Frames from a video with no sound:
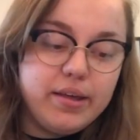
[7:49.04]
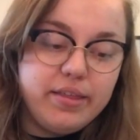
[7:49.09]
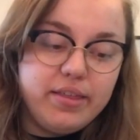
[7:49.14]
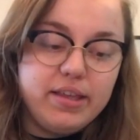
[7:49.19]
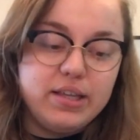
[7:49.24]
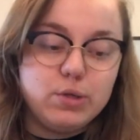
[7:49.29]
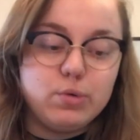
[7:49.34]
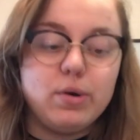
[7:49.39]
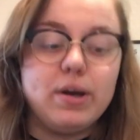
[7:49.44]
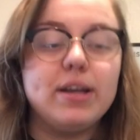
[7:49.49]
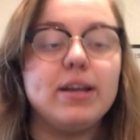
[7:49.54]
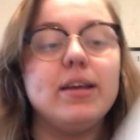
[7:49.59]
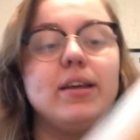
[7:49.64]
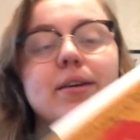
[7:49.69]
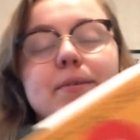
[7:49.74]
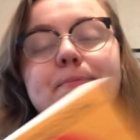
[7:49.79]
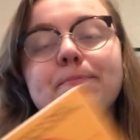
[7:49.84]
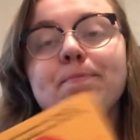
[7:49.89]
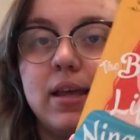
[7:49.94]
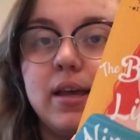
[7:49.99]
This one,
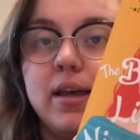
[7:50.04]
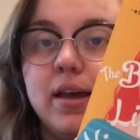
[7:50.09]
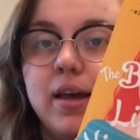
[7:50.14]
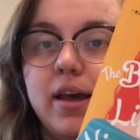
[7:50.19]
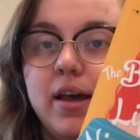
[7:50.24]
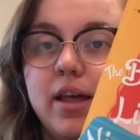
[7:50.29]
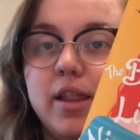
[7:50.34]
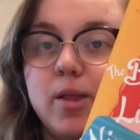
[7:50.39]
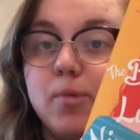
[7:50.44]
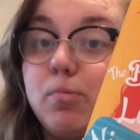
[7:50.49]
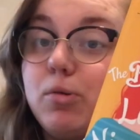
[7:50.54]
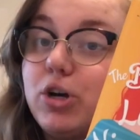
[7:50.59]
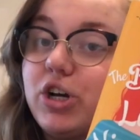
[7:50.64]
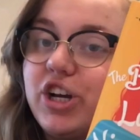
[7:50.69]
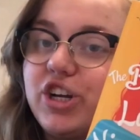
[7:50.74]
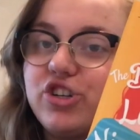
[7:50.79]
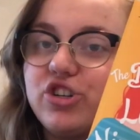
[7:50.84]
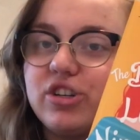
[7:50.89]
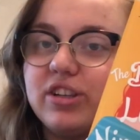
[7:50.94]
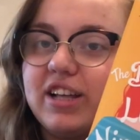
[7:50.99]
The
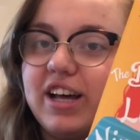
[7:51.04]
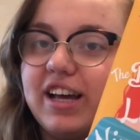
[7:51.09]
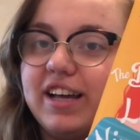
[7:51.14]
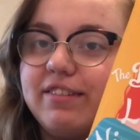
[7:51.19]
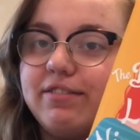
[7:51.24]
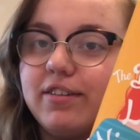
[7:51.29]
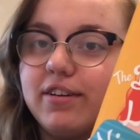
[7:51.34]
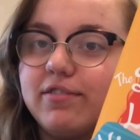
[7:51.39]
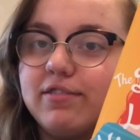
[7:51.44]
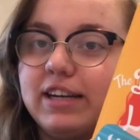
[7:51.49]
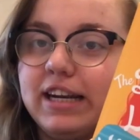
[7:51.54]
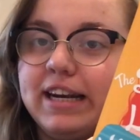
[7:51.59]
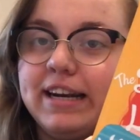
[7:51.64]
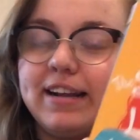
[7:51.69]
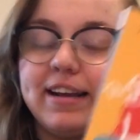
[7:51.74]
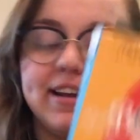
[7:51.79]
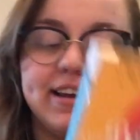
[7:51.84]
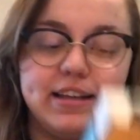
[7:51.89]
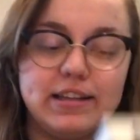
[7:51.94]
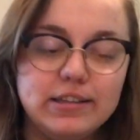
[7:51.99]
Bookish Life of
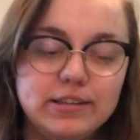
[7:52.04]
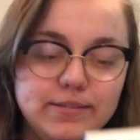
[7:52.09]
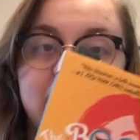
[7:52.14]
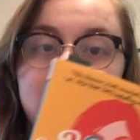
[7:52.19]
Nina Hill.